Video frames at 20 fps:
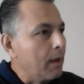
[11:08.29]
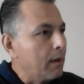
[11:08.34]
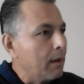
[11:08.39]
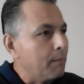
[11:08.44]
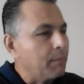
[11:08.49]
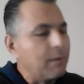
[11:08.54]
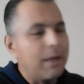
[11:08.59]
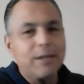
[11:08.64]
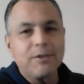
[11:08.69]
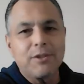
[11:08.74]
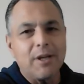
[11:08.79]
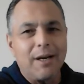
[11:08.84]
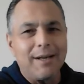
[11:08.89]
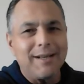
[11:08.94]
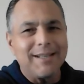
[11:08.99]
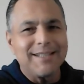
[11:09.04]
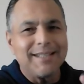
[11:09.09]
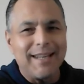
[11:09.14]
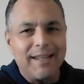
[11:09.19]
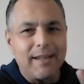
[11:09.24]
I'm not trying
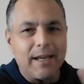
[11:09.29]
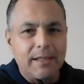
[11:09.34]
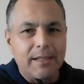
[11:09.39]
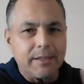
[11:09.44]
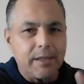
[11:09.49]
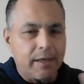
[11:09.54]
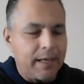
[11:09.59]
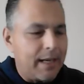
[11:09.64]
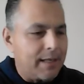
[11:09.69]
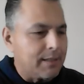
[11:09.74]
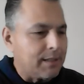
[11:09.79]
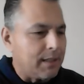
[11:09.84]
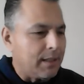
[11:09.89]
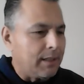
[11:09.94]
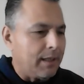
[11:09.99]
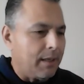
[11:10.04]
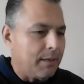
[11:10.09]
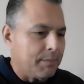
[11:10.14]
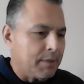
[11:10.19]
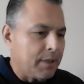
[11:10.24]
to say that
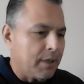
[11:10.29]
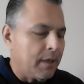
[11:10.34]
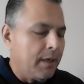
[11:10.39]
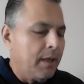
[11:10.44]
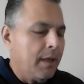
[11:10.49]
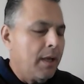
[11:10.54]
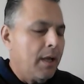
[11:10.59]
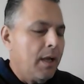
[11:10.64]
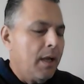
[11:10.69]
sarcastically. I'm sorry.